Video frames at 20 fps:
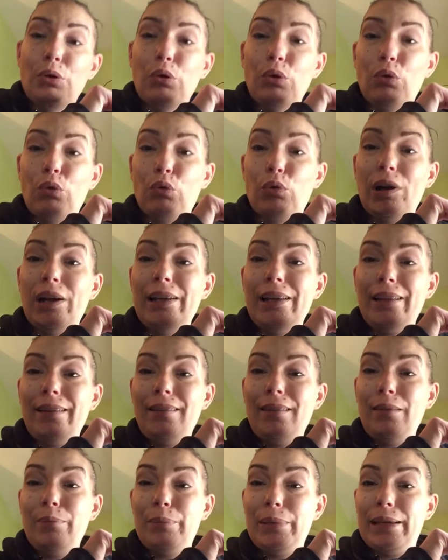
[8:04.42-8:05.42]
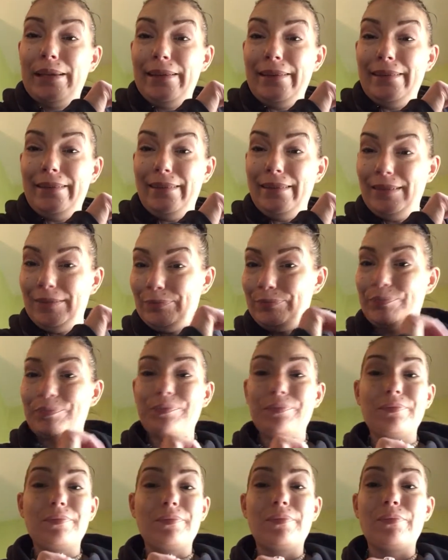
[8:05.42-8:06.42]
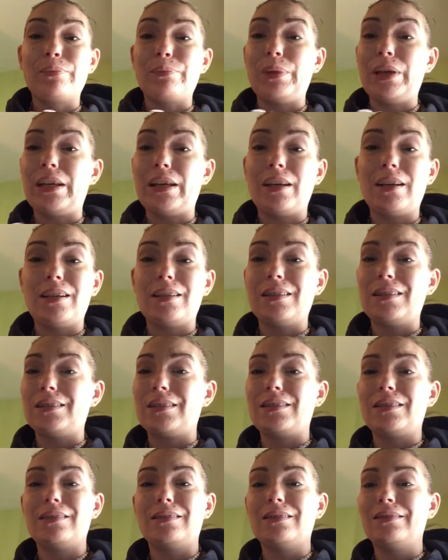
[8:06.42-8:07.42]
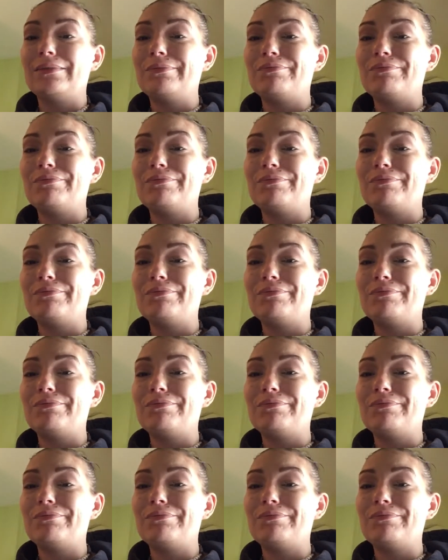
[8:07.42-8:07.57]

Right in the bin, because